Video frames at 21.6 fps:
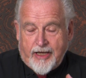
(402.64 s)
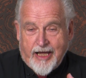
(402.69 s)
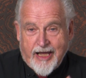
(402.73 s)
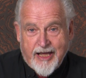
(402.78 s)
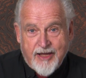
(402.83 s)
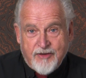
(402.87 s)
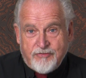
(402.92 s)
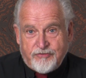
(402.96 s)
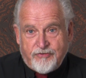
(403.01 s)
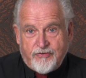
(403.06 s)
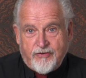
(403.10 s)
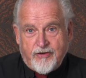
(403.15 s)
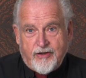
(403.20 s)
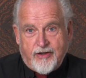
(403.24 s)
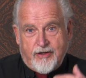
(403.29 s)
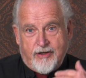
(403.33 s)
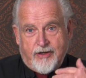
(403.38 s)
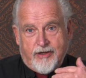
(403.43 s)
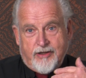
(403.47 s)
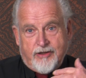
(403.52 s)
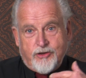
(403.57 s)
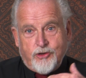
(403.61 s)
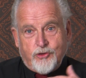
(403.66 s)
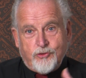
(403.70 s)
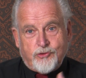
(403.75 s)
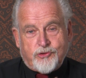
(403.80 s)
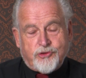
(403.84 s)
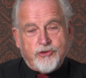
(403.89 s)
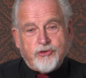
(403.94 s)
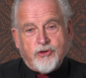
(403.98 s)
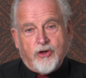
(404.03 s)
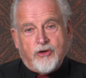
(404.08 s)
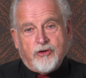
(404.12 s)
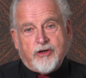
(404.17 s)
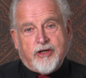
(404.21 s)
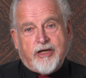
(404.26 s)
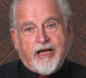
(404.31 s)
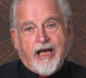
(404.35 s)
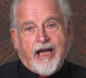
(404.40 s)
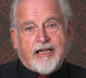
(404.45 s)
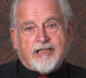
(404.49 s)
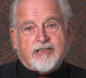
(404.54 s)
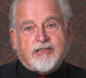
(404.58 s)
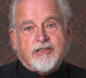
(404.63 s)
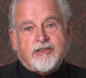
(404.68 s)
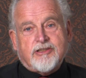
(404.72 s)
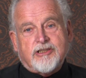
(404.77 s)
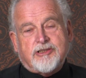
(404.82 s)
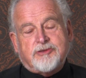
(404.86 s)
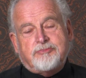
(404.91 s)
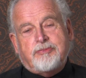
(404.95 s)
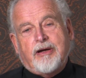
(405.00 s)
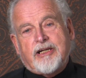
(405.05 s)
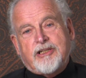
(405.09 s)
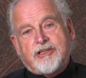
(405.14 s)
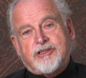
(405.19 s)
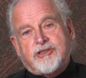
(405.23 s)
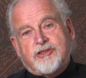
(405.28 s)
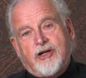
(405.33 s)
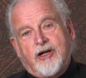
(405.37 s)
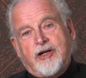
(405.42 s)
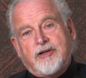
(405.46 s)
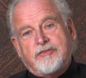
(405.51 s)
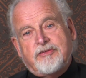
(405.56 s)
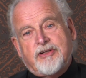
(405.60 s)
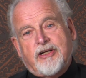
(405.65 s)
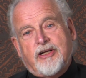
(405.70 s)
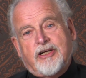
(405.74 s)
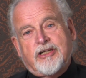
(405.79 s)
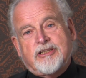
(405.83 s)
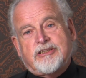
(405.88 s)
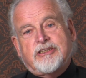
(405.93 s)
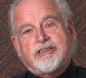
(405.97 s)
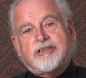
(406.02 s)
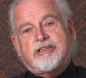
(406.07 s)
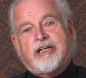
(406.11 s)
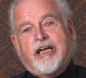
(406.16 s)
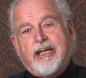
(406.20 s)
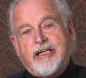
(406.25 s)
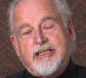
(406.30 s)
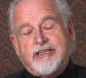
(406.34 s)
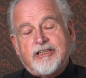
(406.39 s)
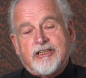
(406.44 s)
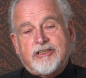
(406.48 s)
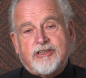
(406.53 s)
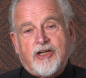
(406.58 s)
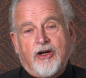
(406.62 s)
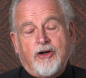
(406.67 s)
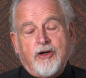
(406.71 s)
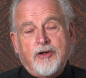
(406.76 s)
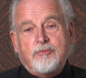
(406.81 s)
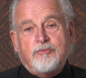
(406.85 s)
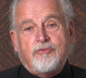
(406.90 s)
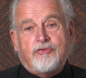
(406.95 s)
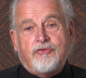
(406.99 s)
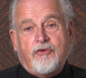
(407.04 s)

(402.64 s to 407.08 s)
If you do not get the Spanish driving licence in the time